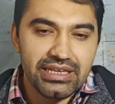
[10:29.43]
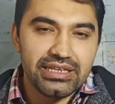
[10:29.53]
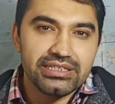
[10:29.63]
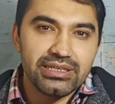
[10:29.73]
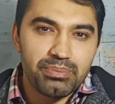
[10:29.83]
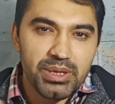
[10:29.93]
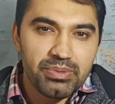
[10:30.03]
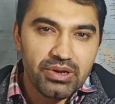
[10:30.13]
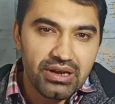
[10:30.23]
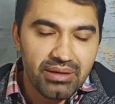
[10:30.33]
and the
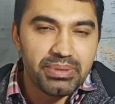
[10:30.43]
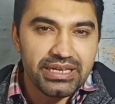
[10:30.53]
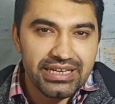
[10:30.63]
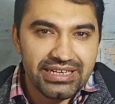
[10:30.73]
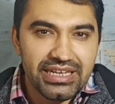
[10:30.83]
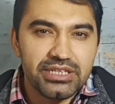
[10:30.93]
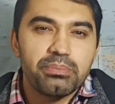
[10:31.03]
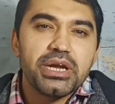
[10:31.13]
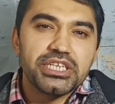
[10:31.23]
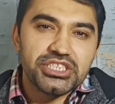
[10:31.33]
people of England had
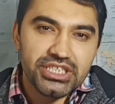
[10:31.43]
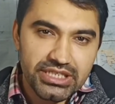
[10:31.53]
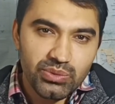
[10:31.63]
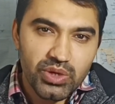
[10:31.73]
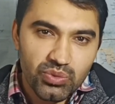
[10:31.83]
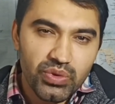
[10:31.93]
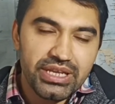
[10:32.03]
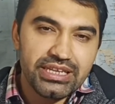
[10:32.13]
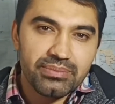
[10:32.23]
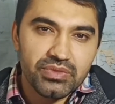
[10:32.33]
made a treaty with
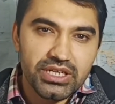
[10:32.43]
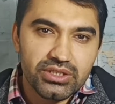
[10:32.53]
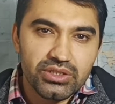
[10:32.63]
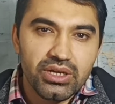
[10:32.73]
William that